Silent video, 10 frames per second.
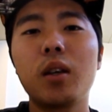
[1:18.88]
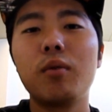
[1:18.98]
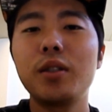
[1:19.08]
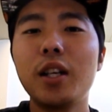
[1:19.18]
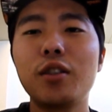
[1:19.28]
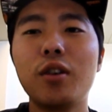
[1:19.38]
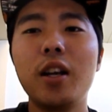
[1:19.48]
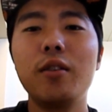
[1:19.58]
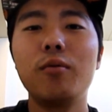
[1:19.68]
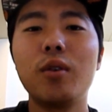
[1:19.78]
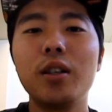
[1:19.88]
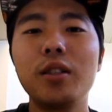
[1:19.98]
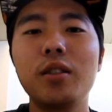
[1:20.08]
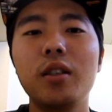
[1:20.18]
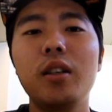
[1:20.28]
once I tried it
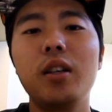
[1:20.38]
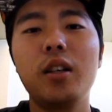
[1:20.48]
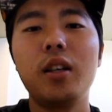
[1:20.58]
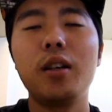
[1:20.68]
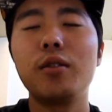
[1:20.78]
once, it